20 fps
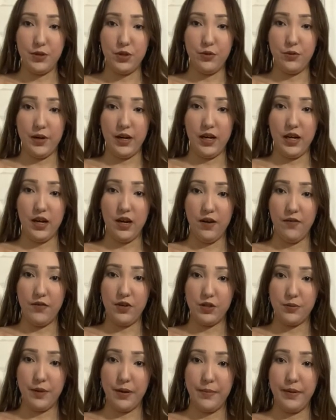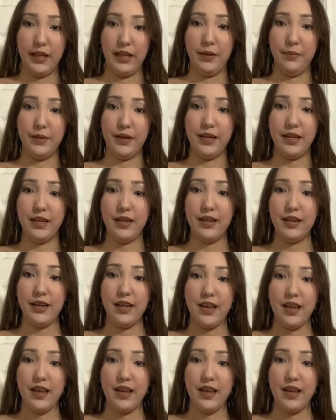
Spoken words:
to where it covers my belly button.